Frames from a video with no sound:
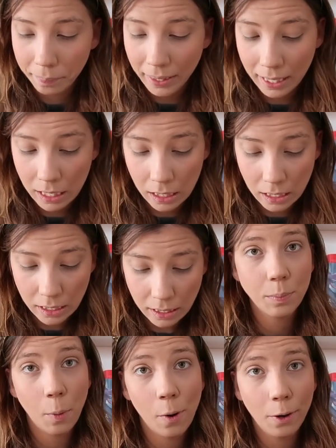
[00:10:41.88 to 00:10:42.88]
because,
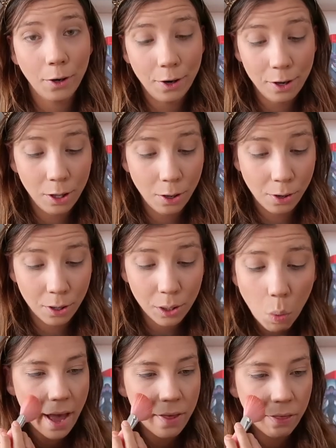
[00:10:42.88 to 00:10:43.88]
spoiler
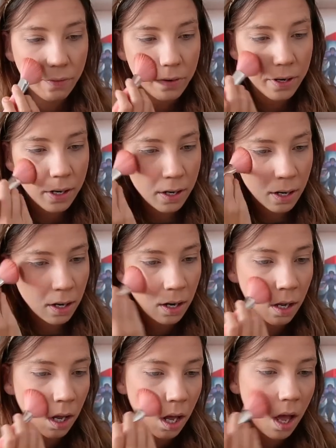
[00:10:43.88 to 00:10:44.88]
alert, Catherine
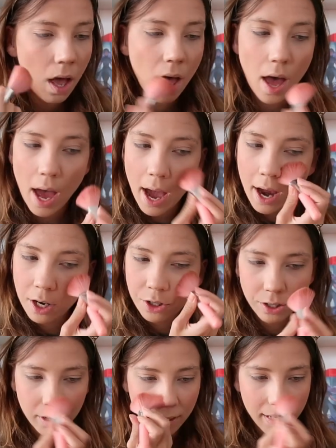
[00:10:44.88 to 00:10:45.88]

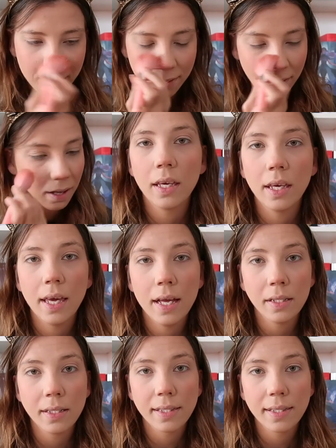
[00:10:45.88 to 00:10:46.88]
actually
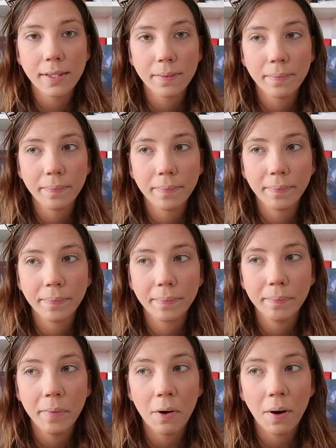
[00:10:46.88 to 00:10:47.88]
kills
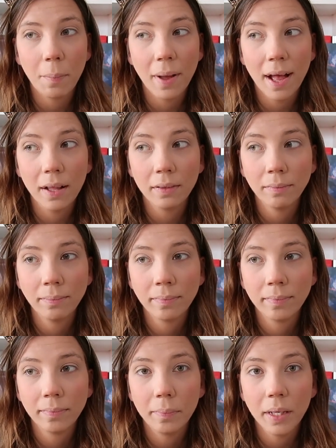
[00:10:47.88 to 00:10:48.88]
Mirabelle
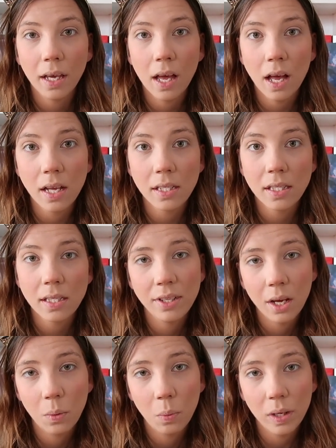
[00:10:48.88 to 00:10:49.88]
because the
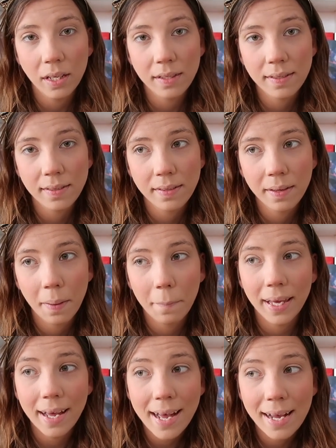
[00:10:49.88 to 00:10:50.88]
dead queens.
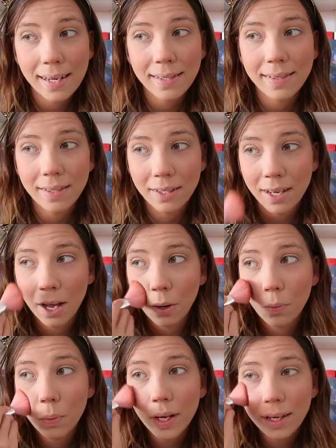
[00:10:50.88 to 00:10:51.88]
Because the
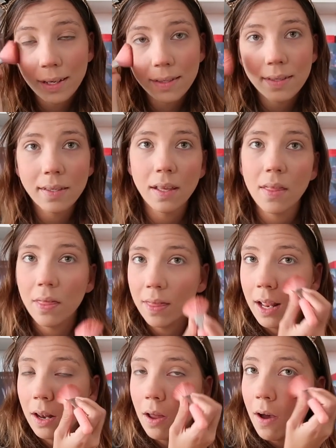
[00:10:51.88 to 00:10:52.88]
dead queens,
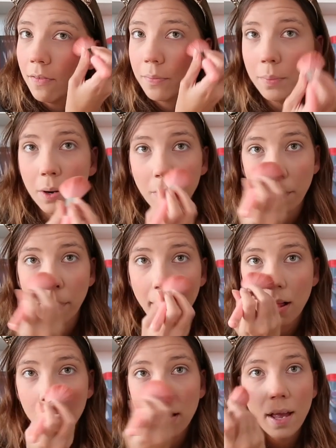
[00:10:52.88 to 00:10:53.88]
they loved
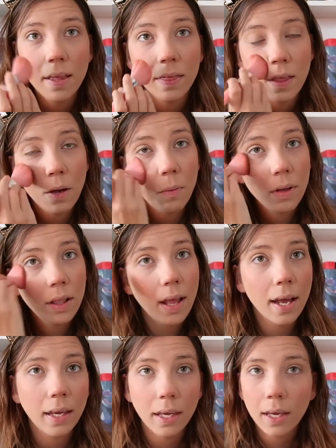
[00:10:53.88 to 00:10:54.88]
Mirabelle and they were
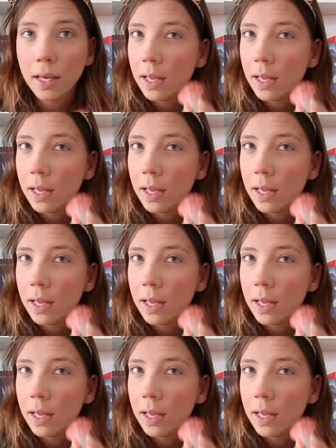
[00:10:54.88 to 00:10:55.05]
like,